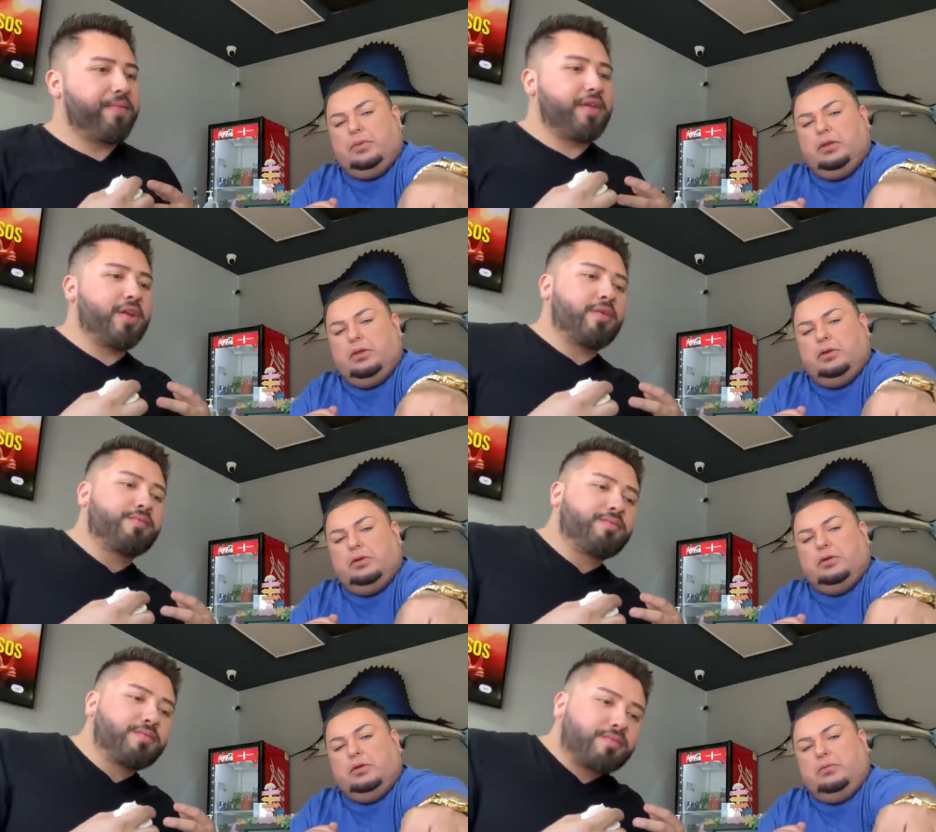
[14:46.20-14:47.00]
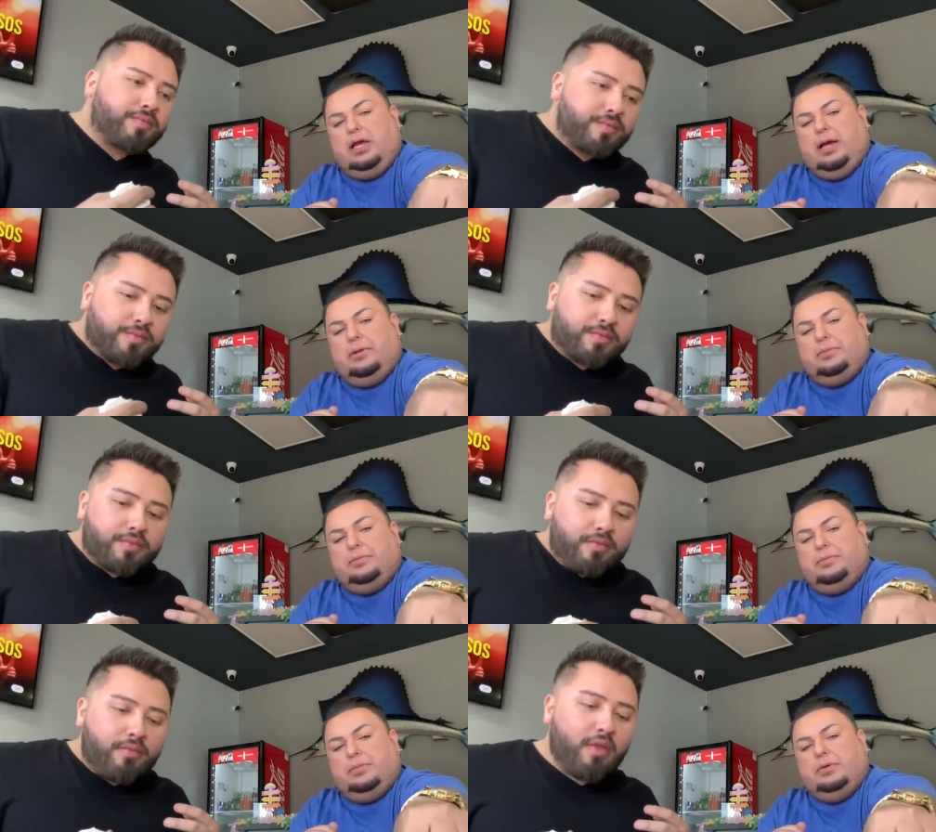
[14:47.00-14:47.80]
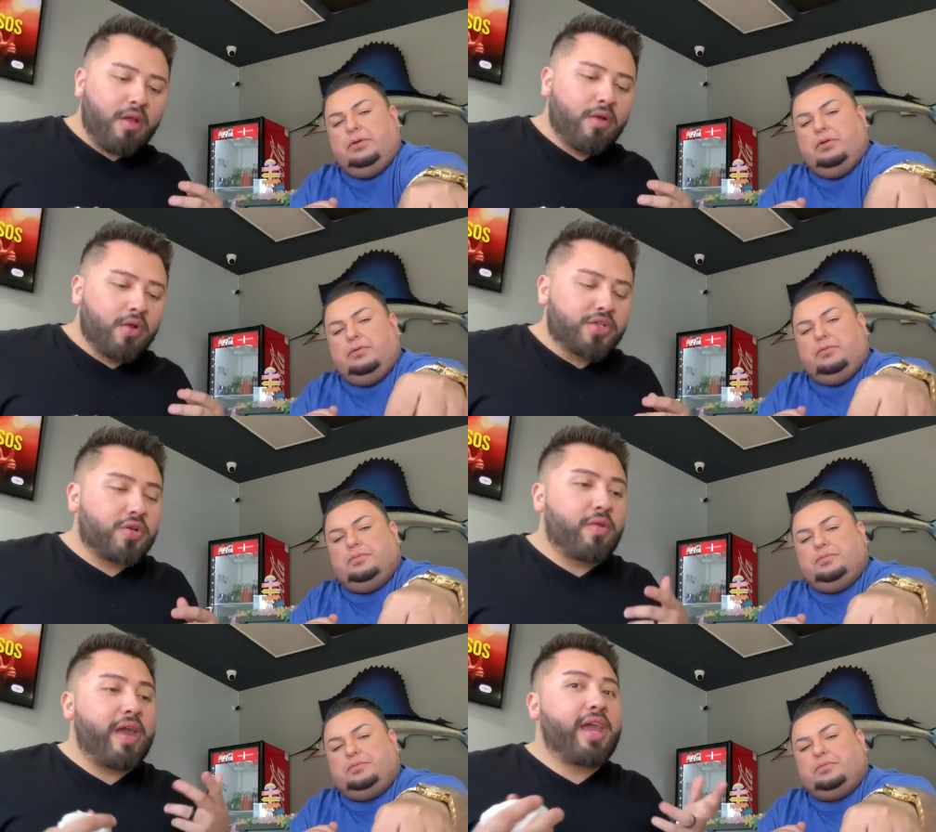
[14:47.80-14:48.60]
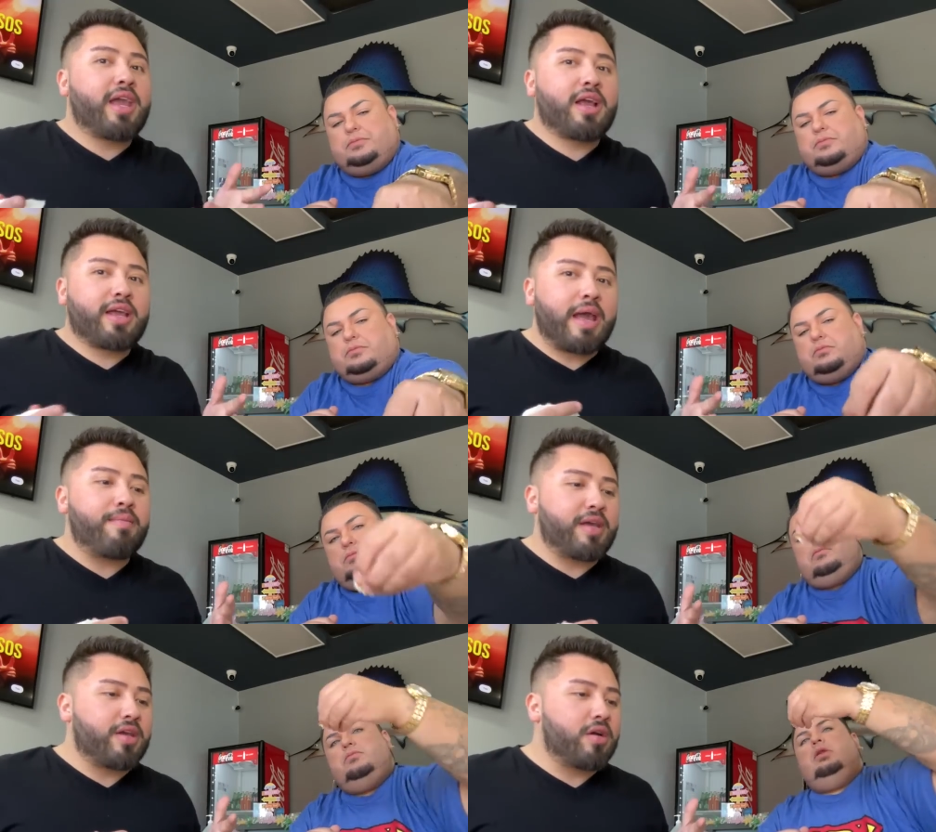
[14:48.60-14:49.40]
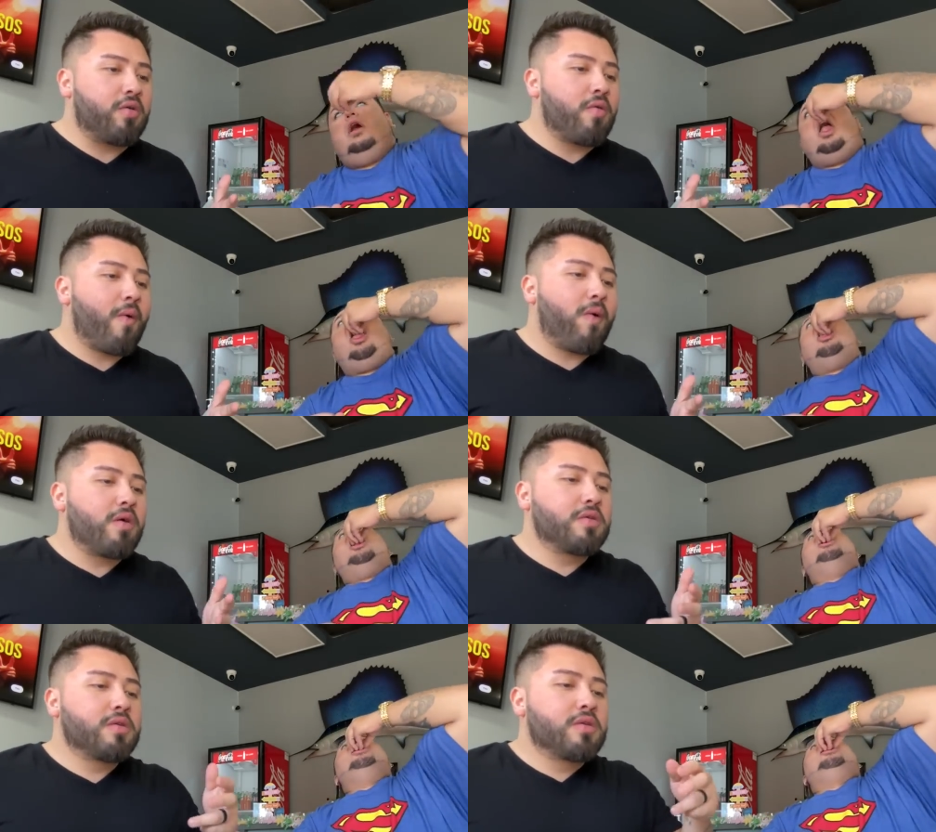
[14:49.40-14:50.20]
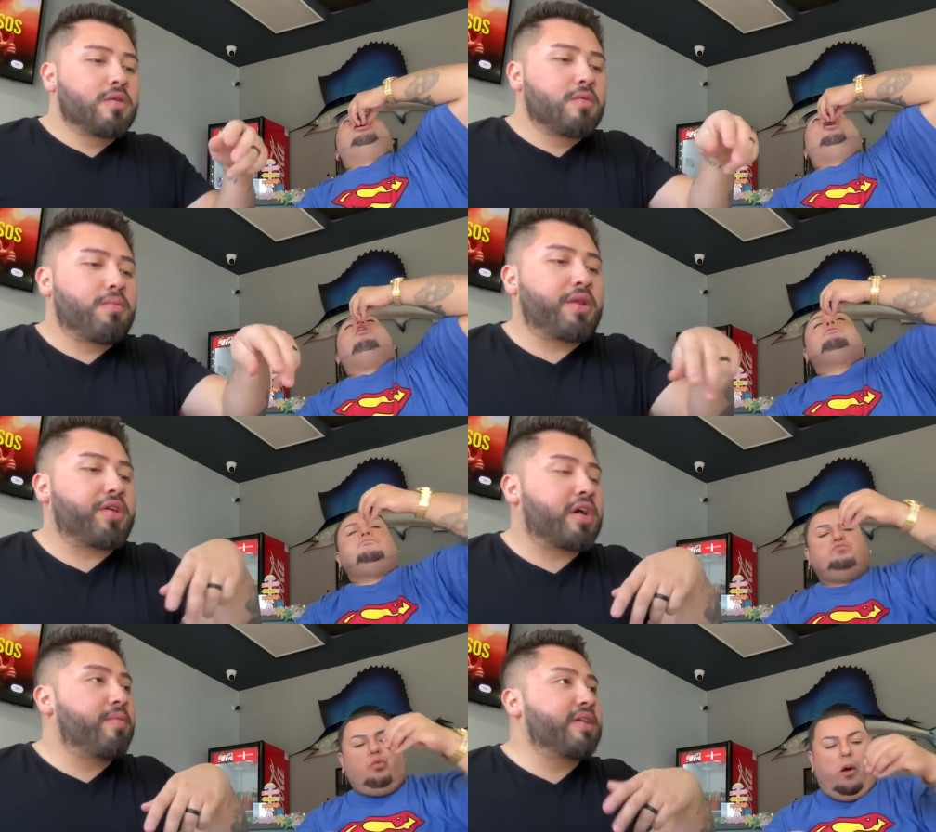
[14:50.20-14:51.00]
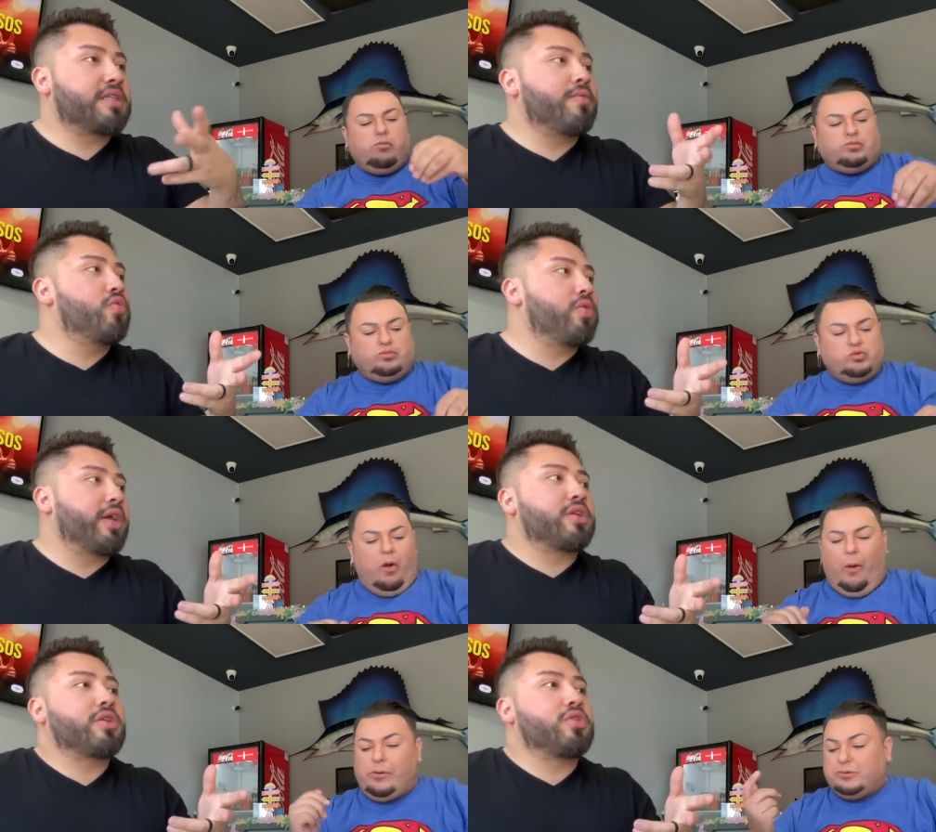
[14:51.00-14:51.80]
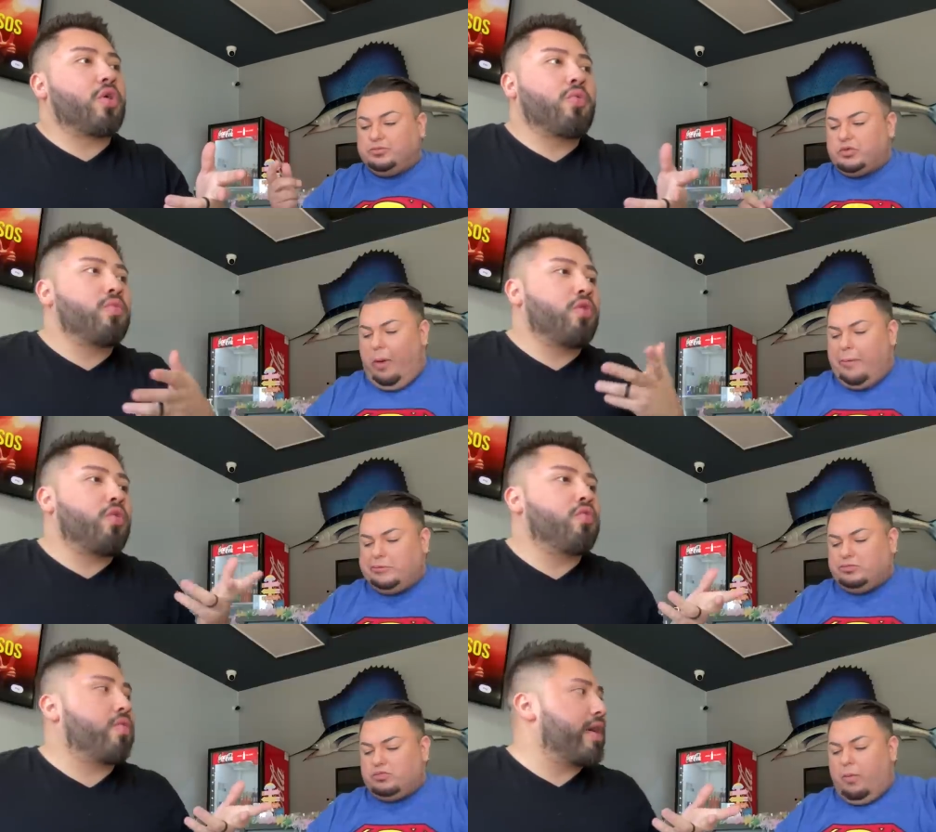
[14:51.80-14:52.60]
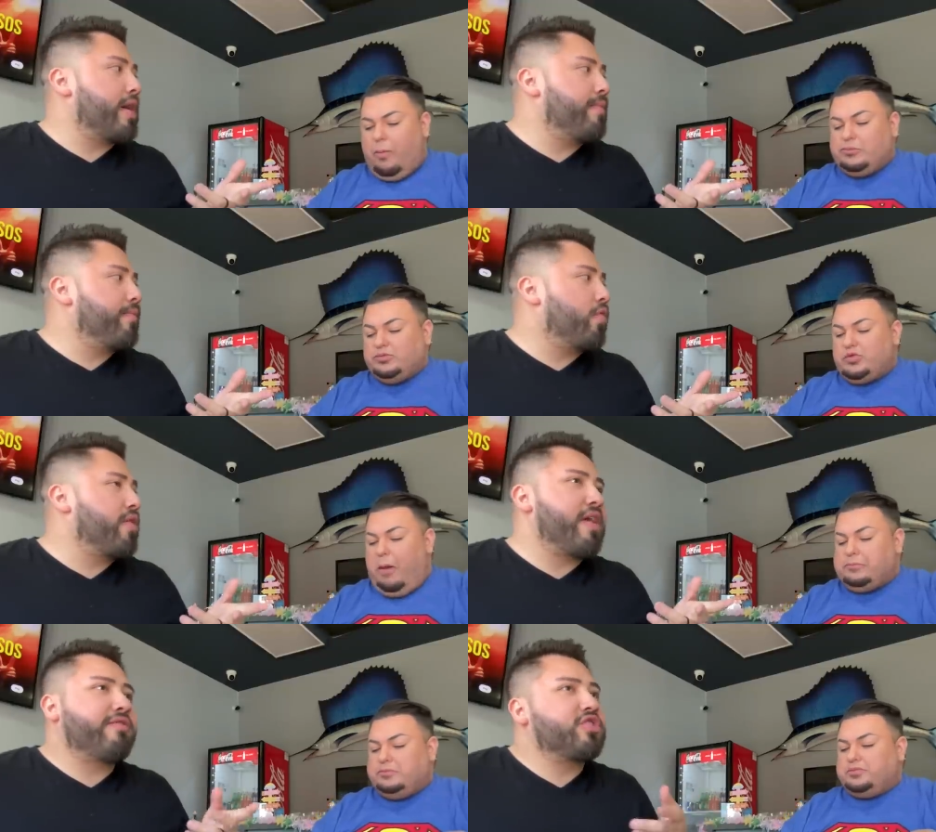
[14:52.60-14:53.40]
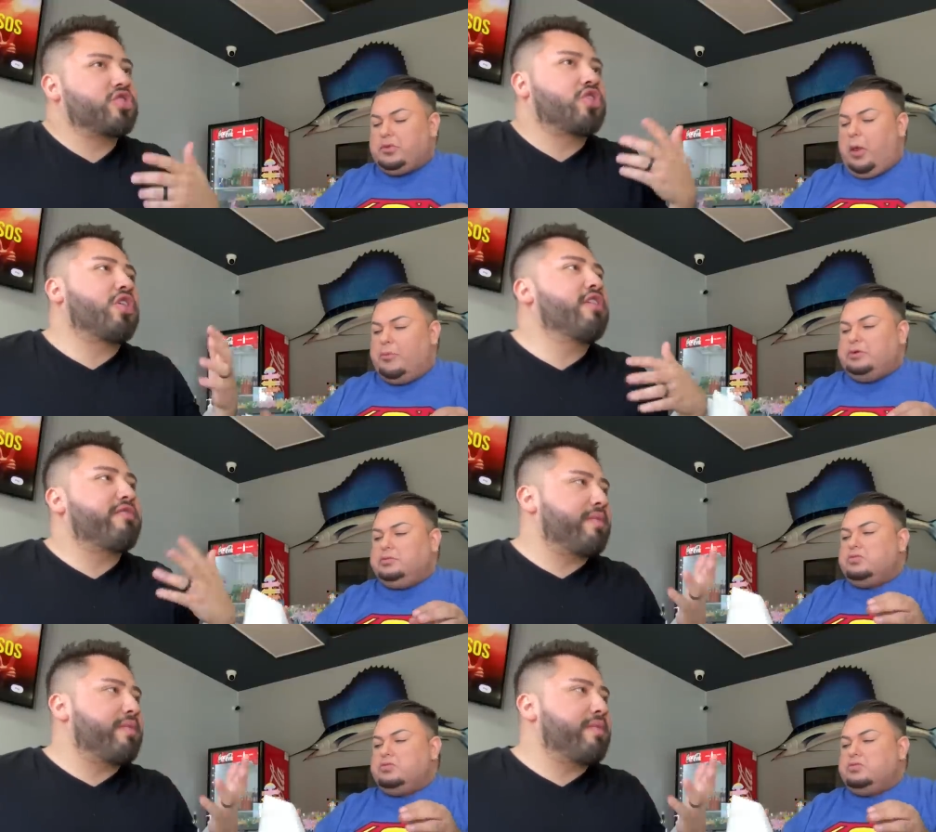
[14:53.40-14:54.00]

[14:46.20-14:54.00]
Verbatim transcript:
Speaker 1: You know?
Speaker 2: Yeah.
Speaker 1: So they get me, you know? But they're going to be some who like don't know who I am or they just heard of